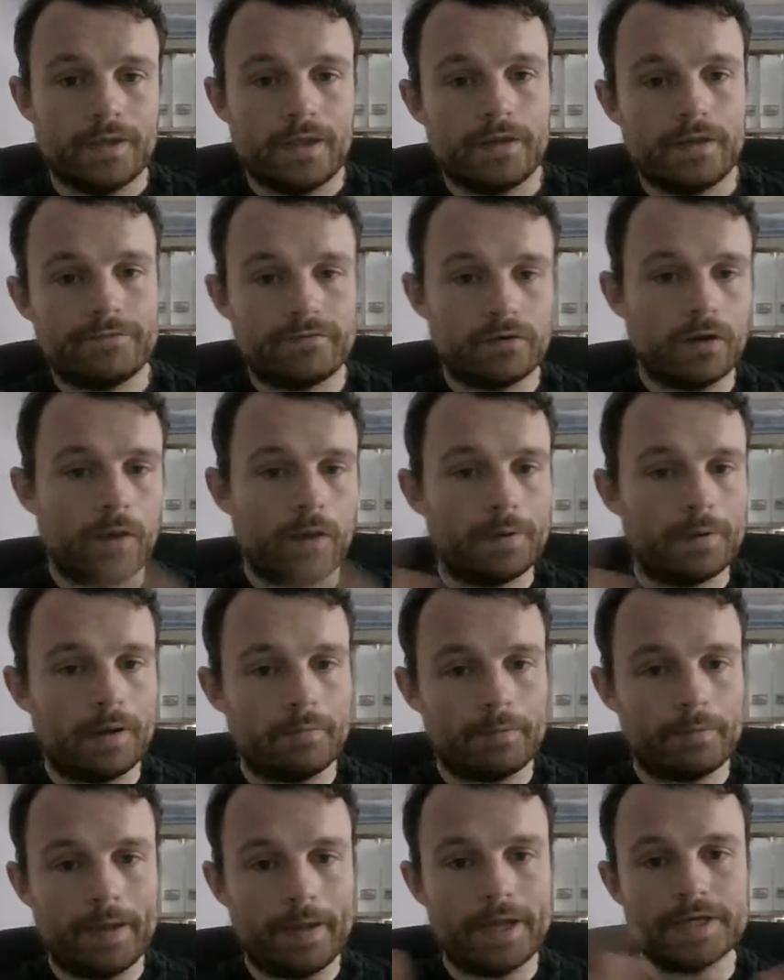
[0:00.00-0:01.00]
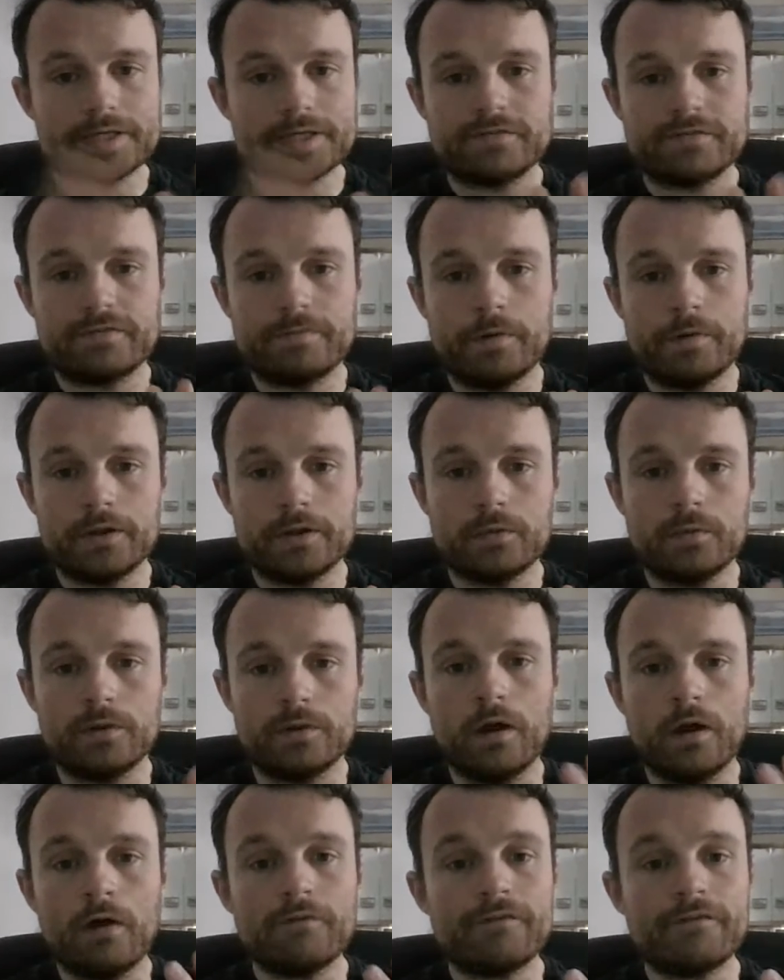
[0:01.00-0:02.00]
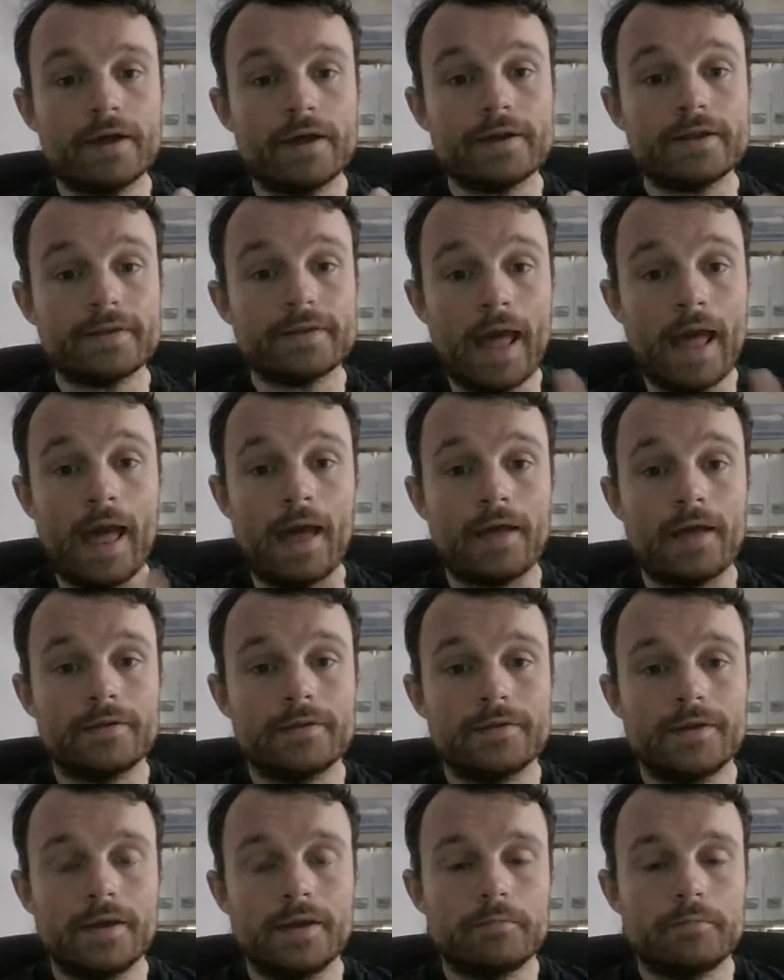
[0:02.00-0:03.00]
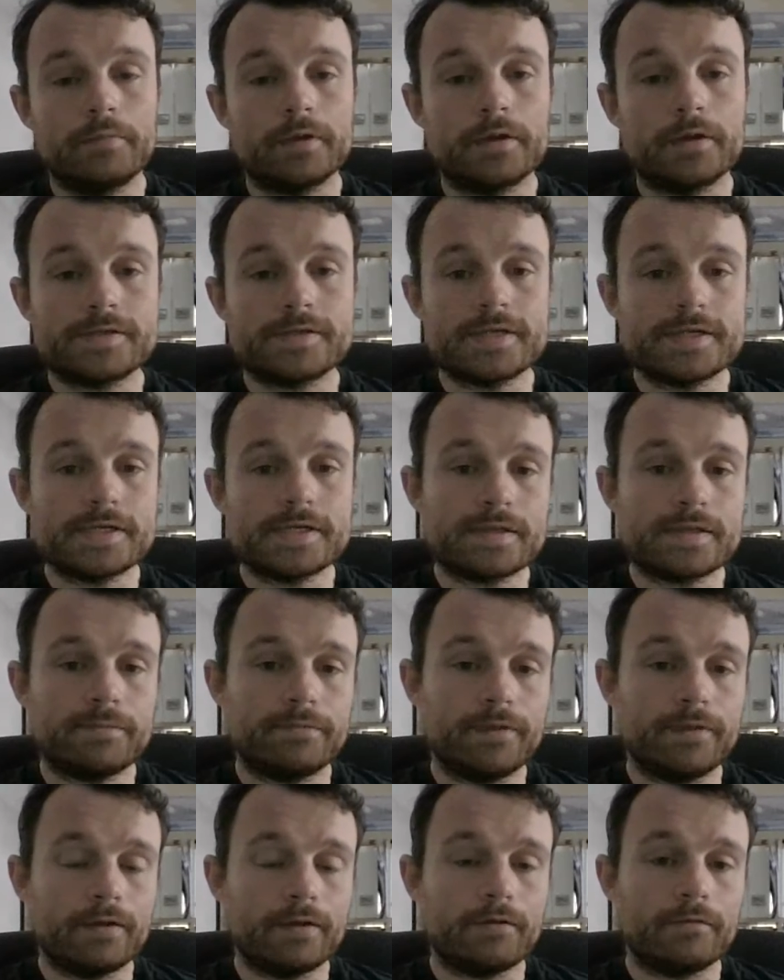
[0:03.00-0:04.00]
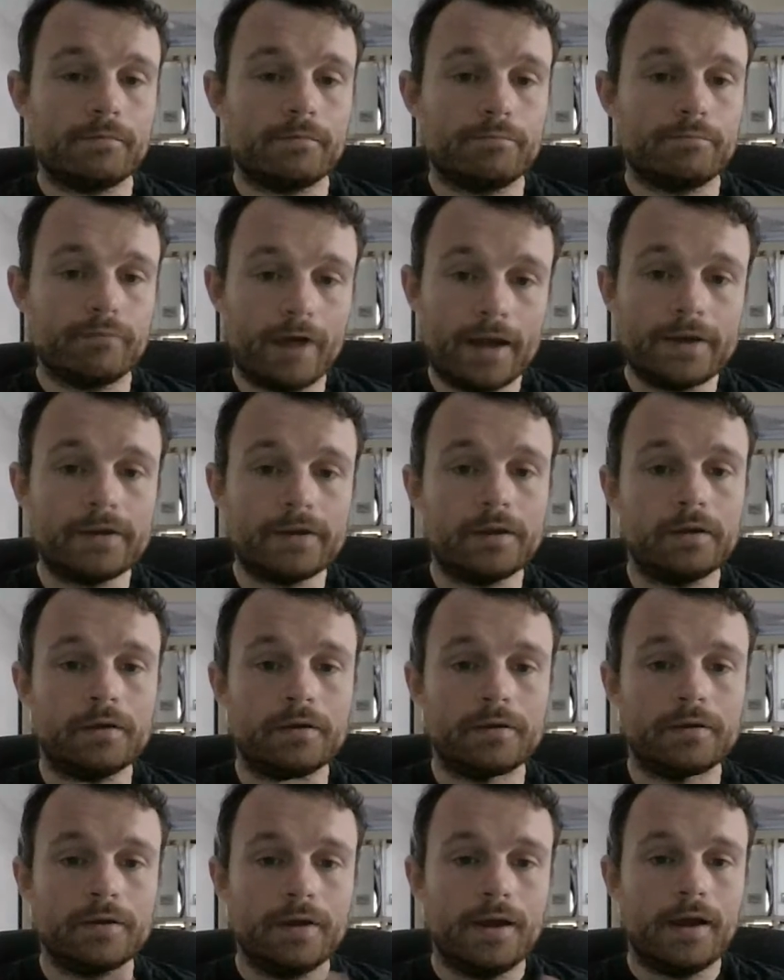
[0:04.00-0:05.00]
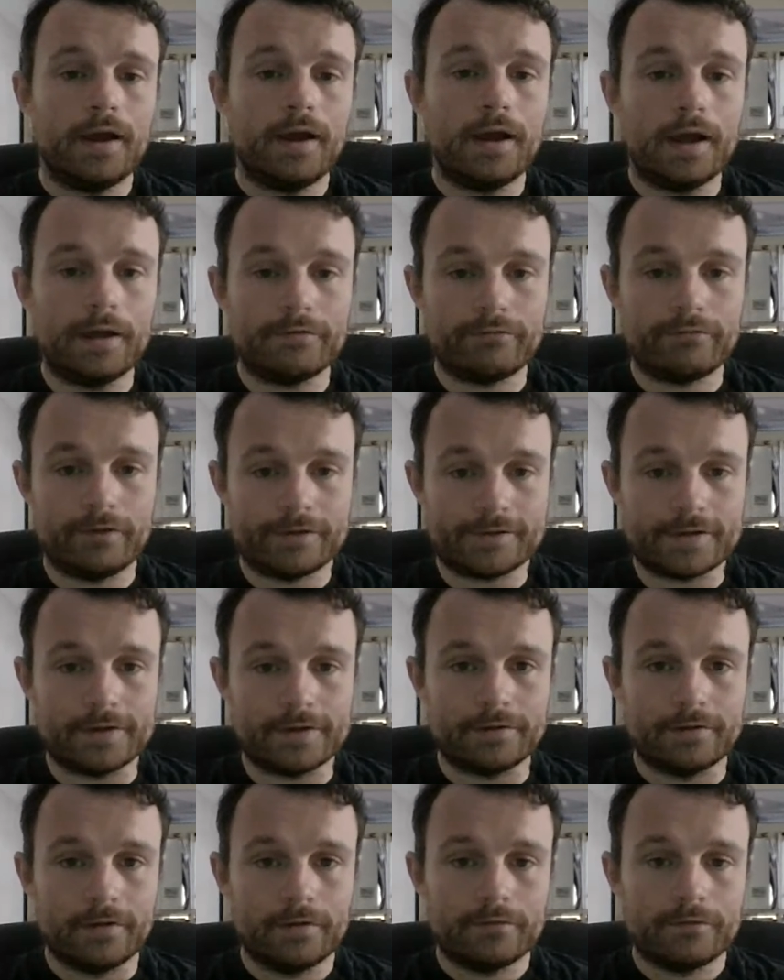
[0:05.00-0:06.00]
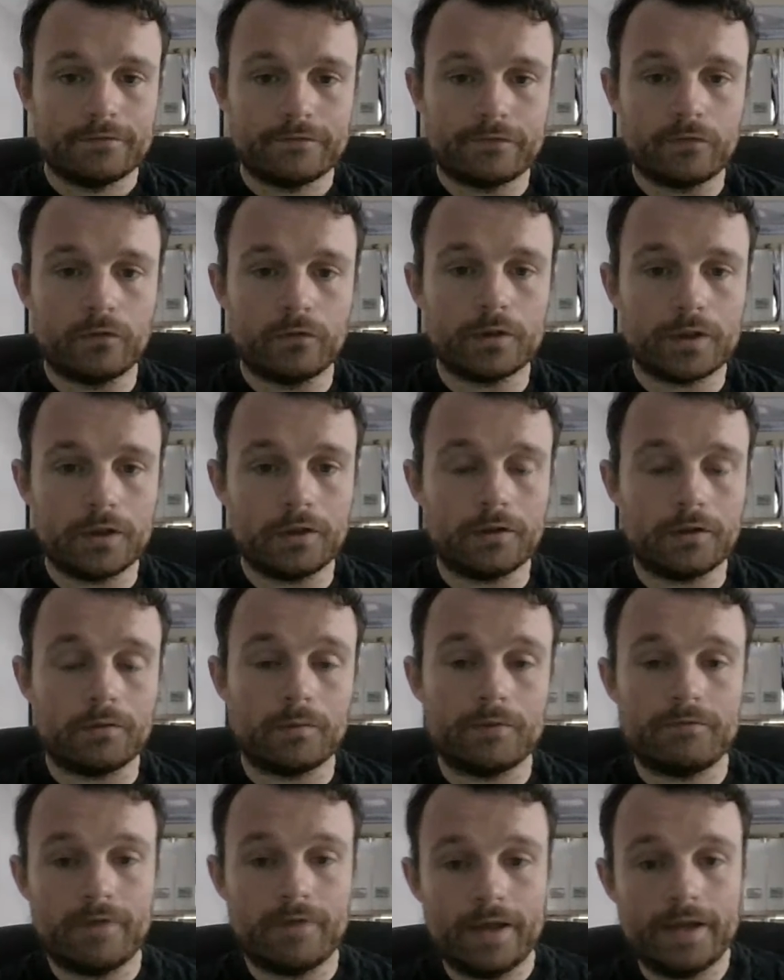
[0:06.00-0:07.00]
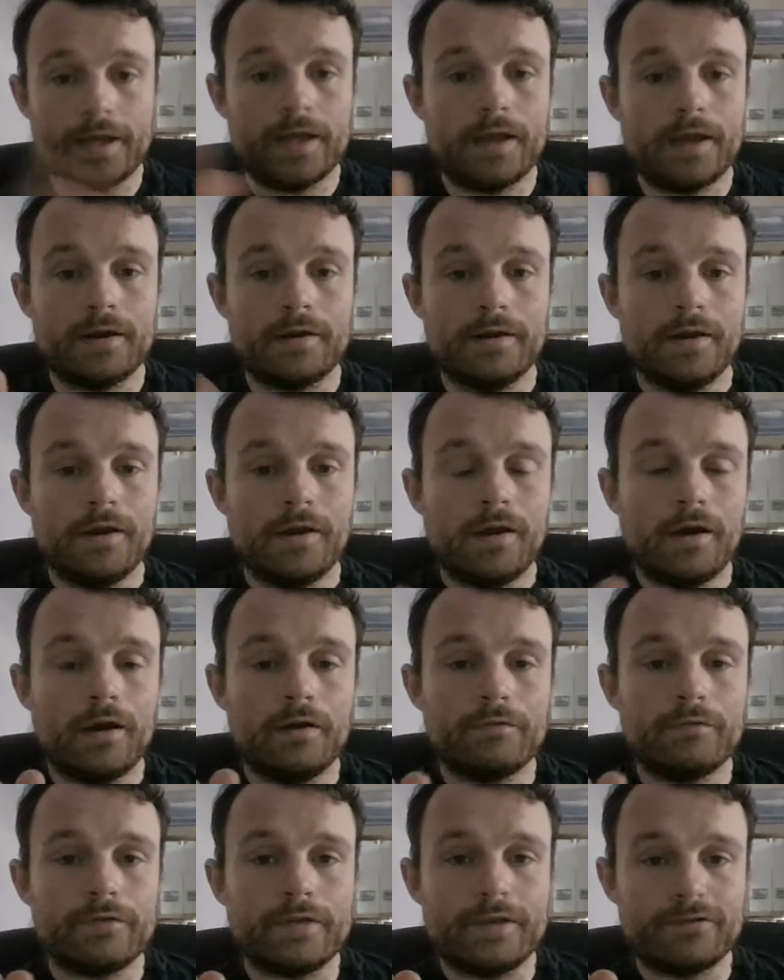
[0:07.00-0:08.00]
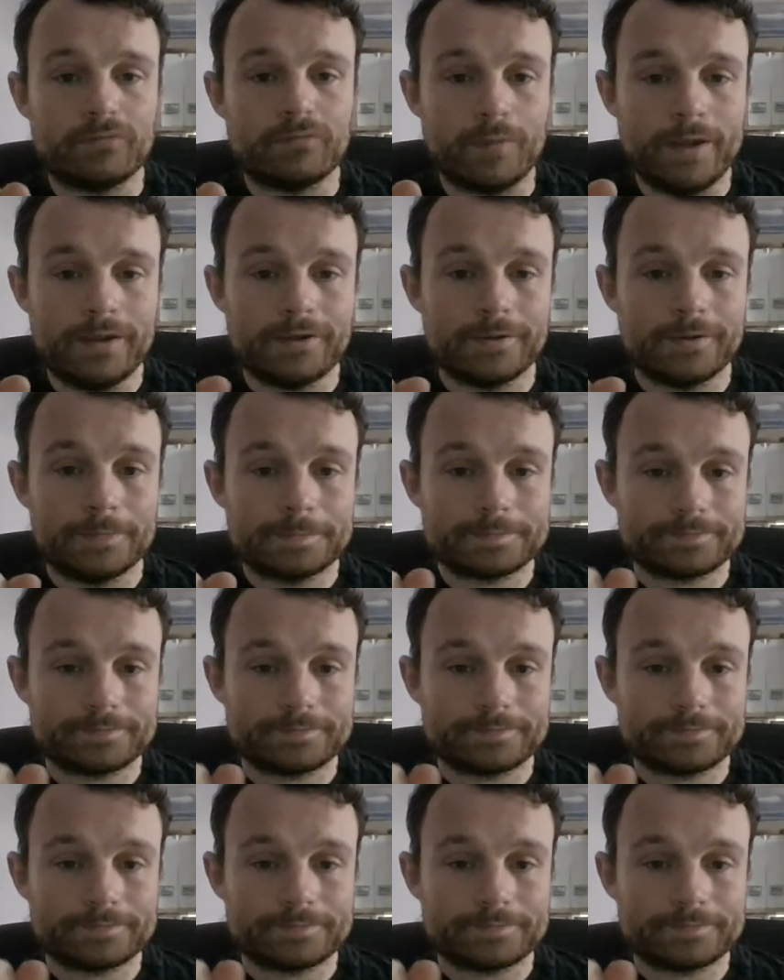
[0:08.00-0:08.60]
If you open up the pages of the book you will not find it there because this is something brand new I have written for you. We're reading it over this week,